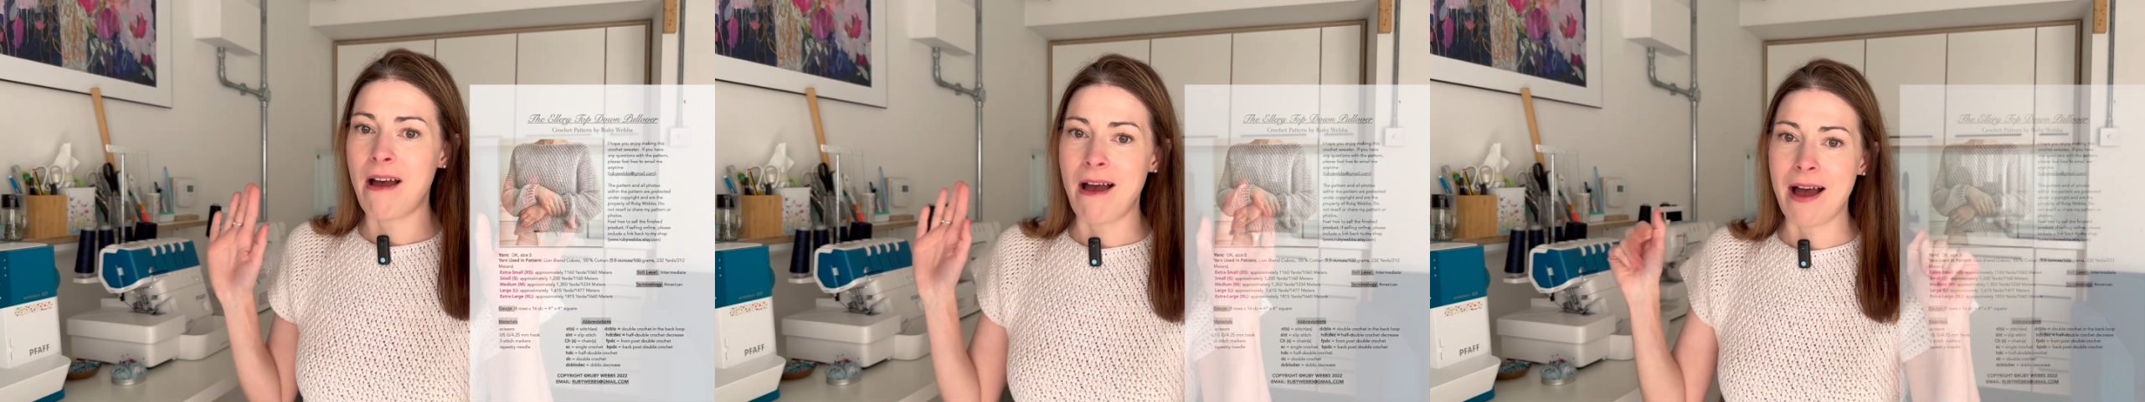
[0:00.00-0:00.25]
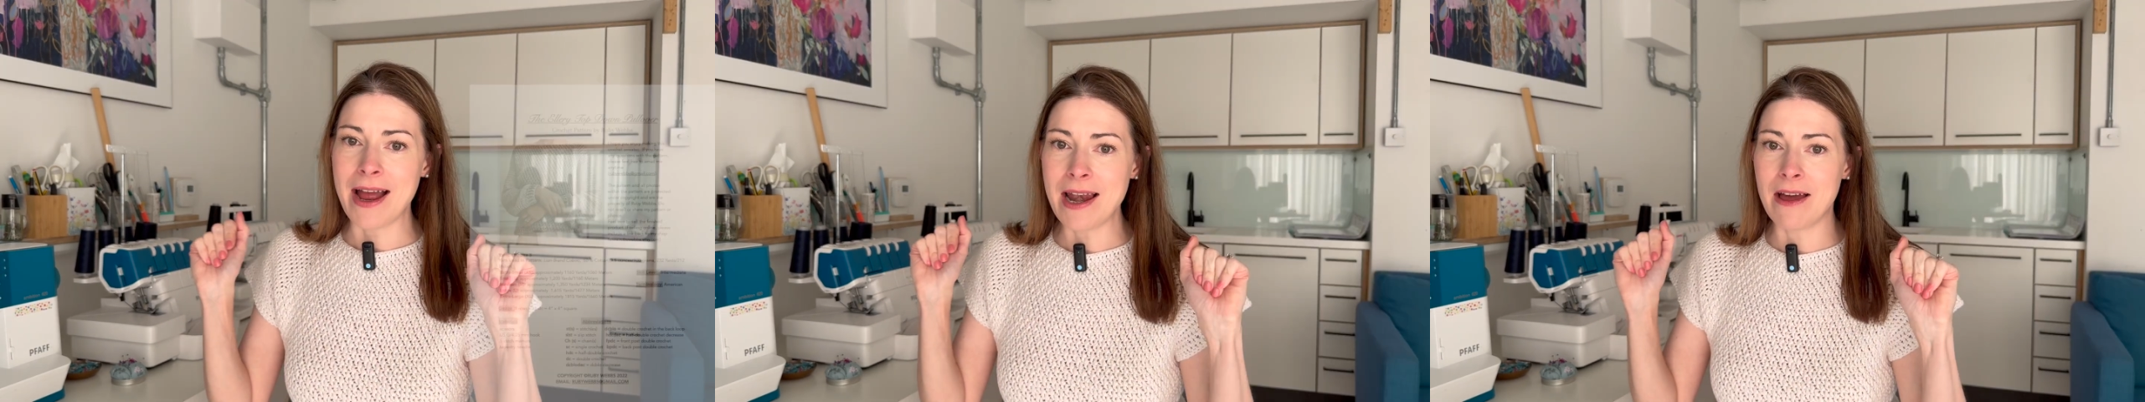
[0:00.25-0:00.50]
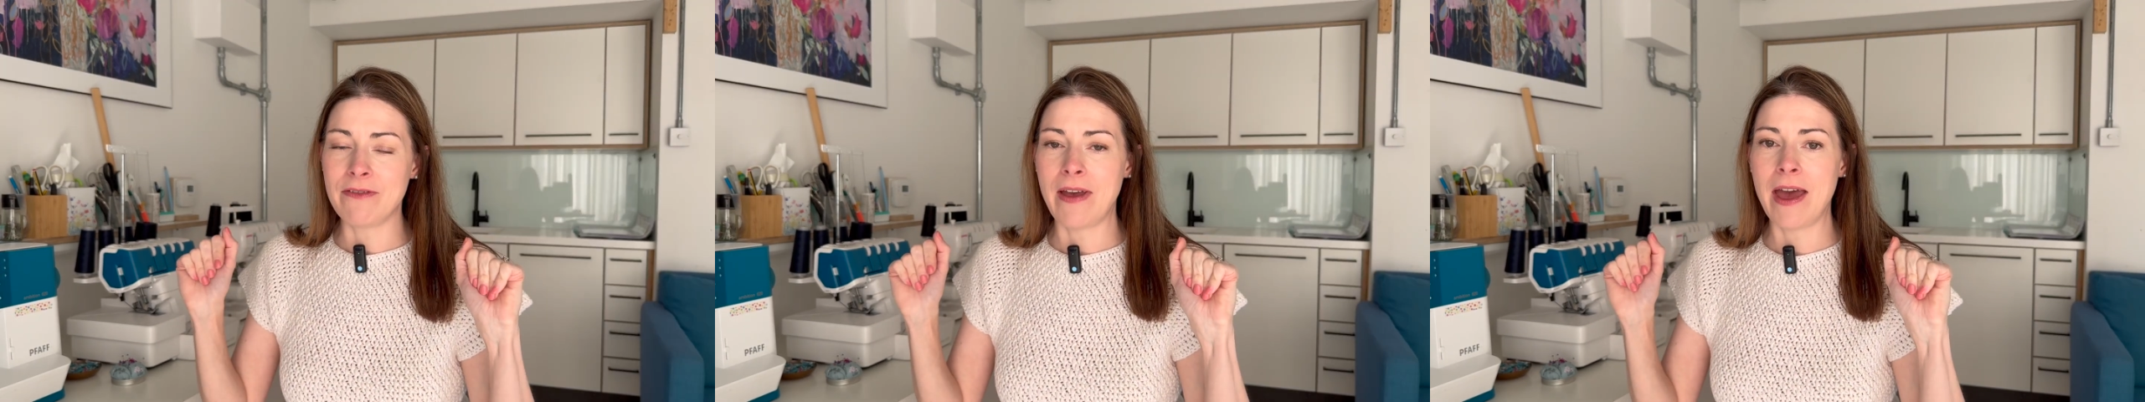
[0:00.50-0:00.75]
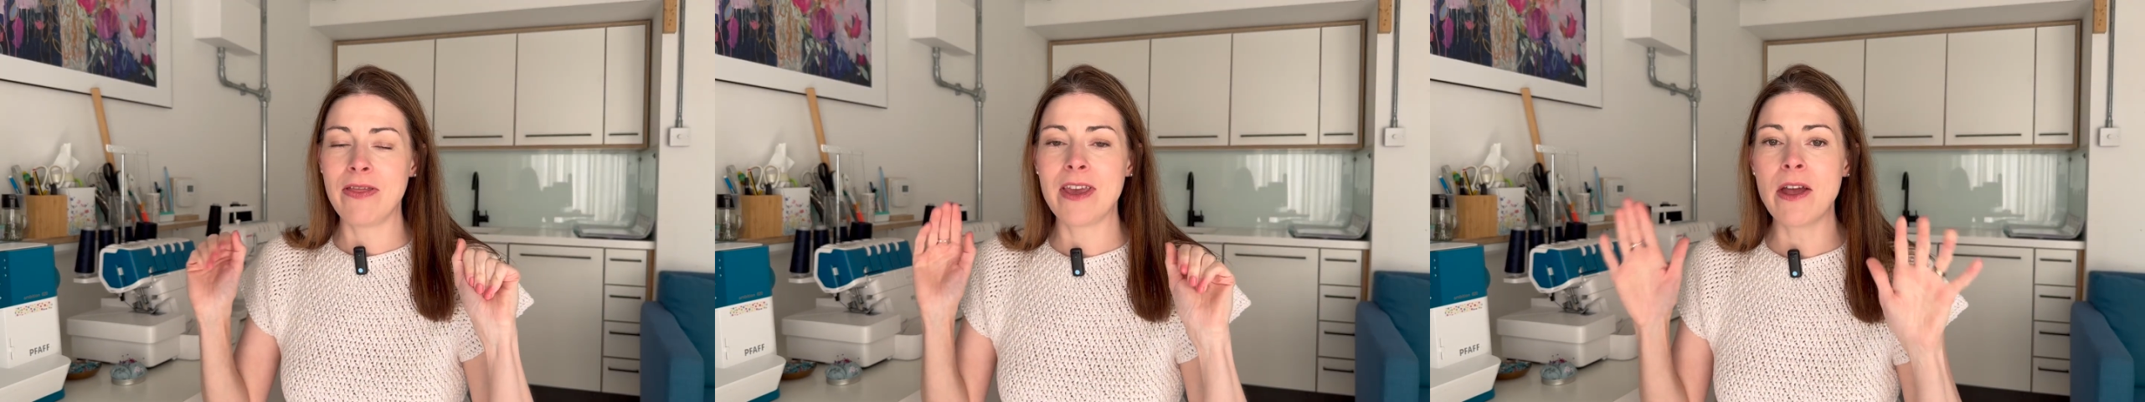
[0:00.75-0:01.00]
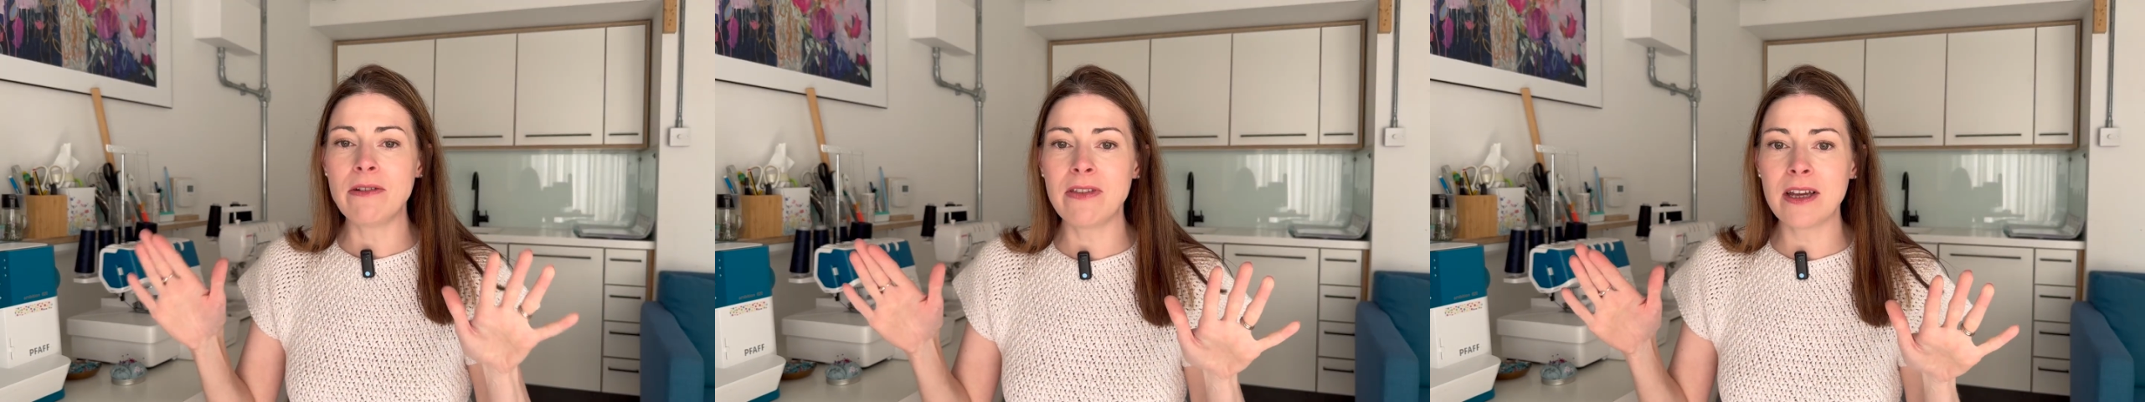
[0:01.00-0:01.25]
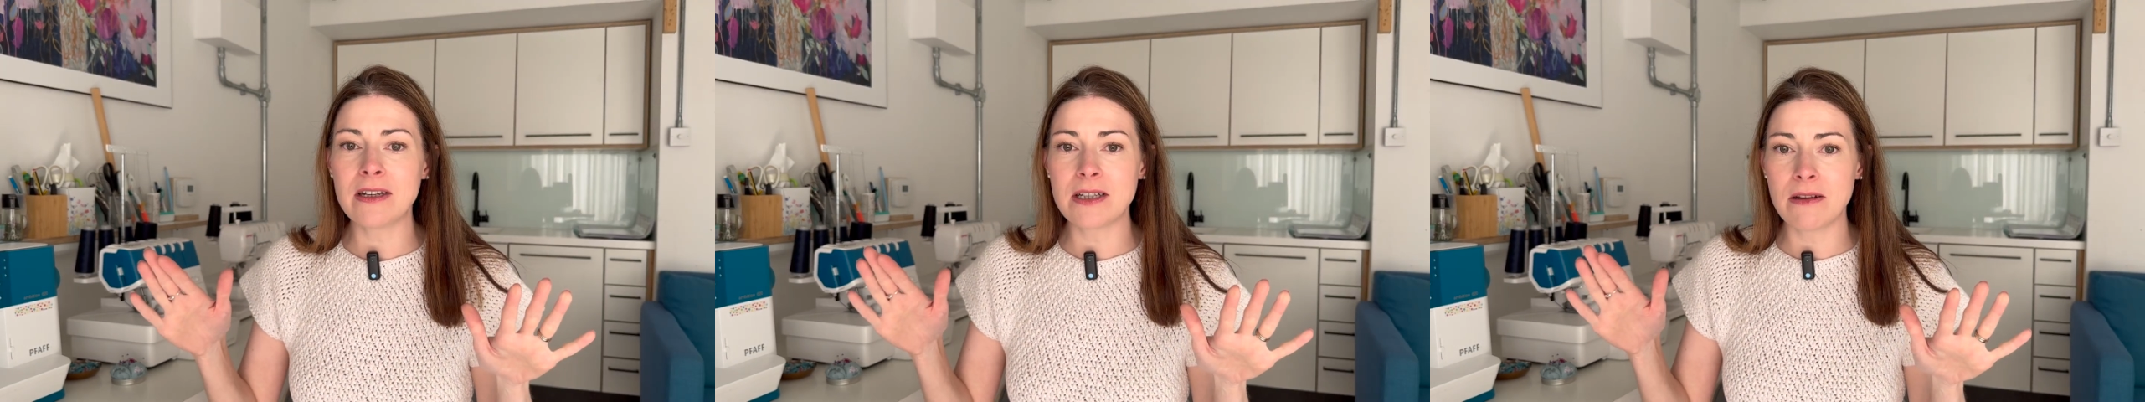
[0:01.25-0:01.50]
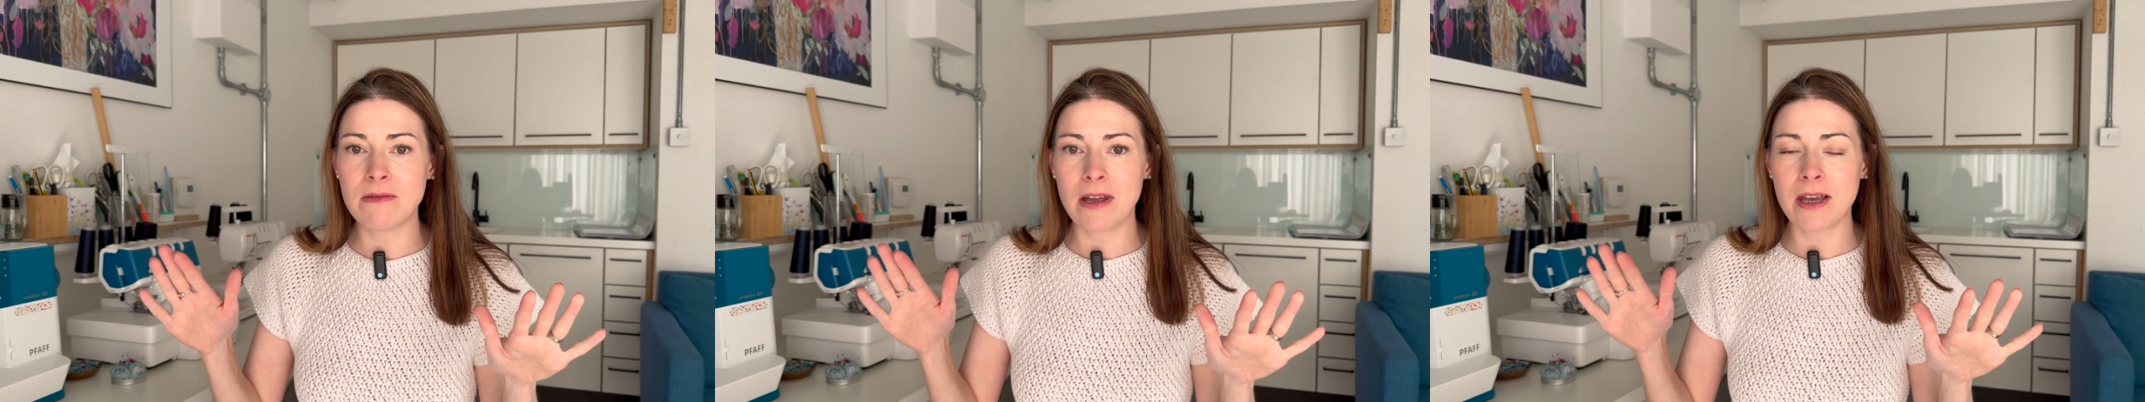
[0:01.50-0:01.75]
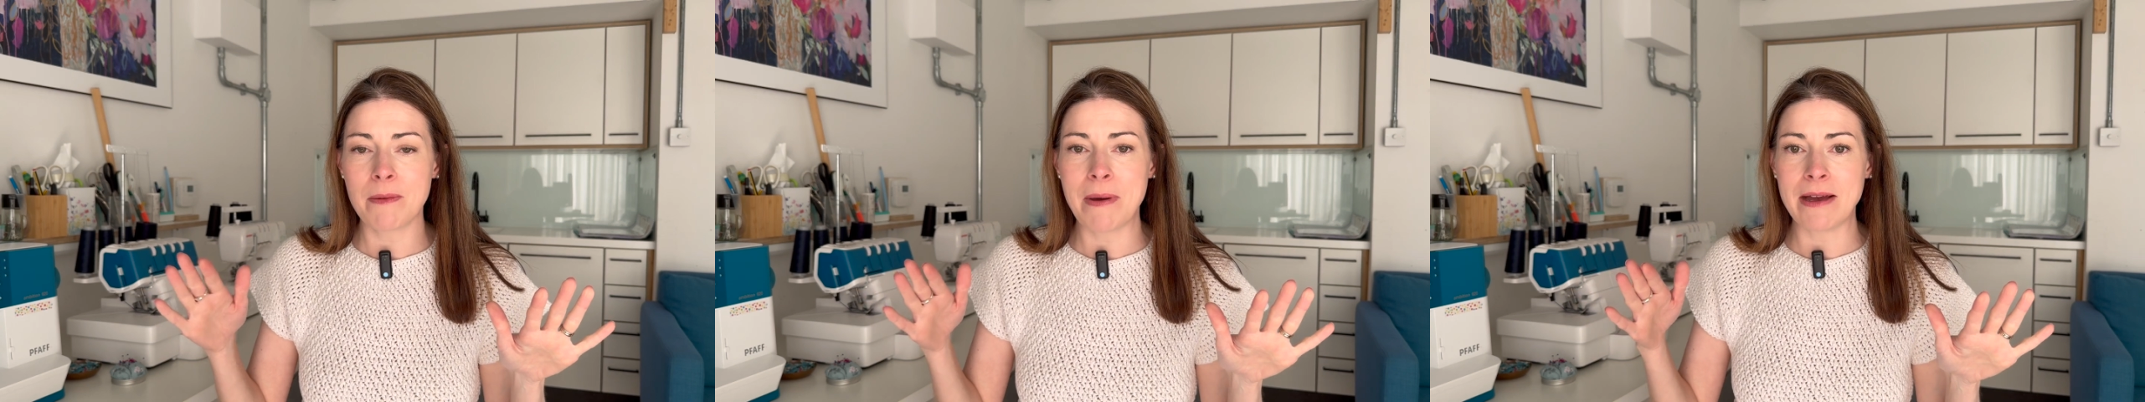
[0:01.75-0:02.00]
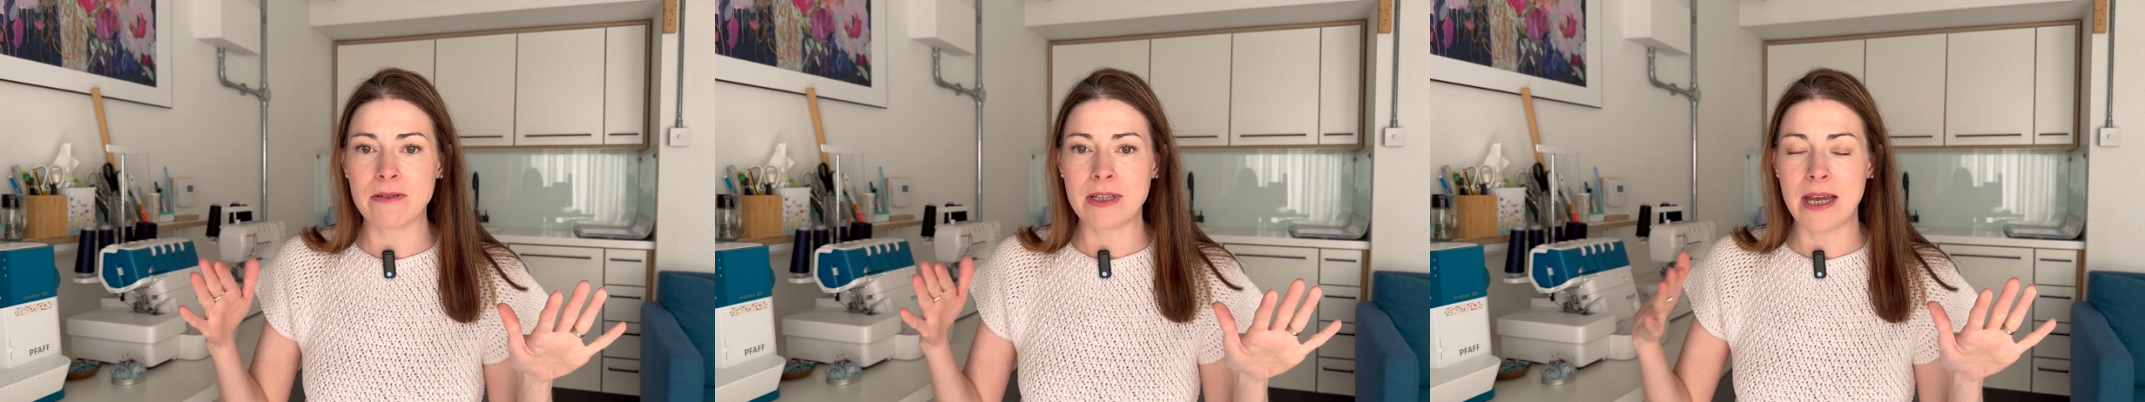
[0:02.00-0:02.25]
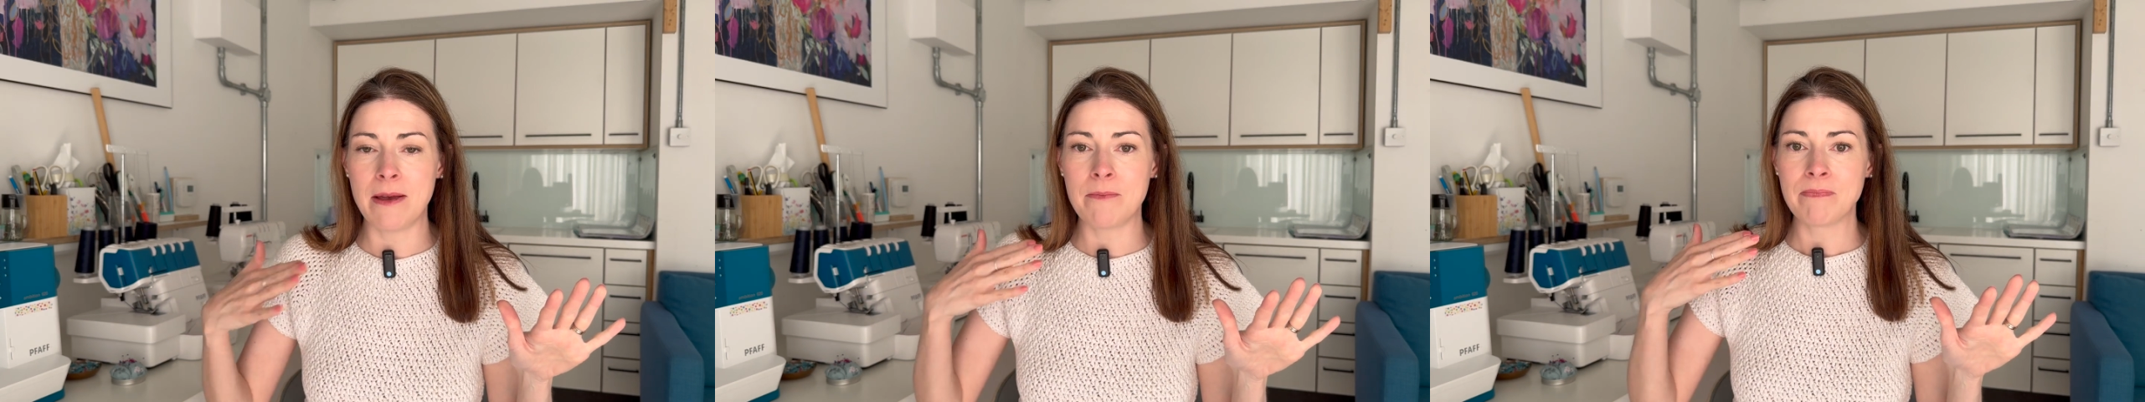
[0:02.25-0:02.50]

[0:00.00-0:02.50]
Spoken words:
I love it. The only thing I don't like about it